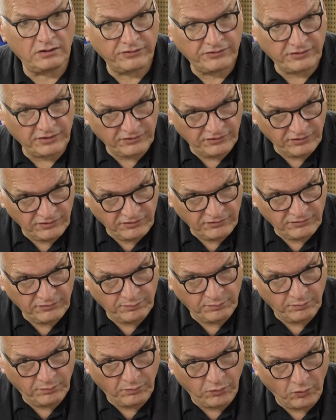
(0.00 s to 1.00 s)
This is
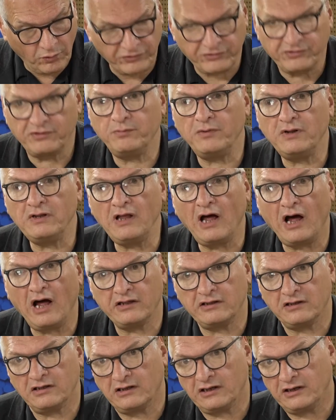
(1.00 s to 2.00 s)
possible
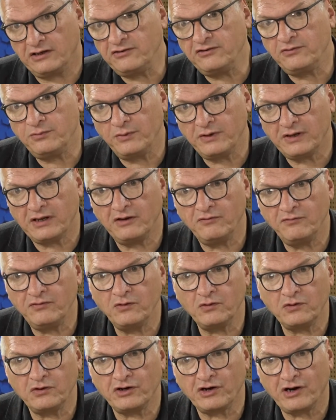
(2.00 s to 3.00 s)
unless we give
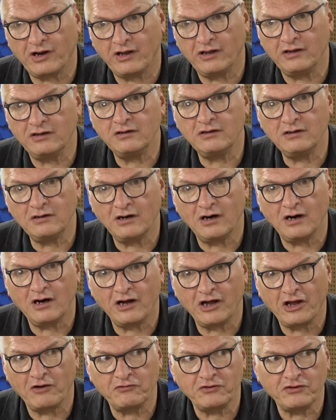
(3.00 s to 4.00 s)
Ukraine
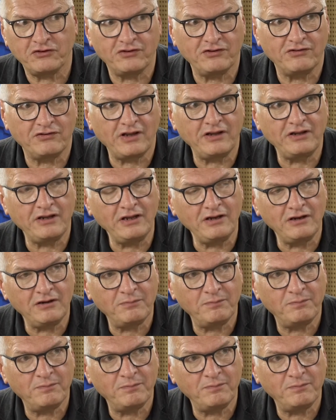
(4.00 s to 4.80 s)
everything they need.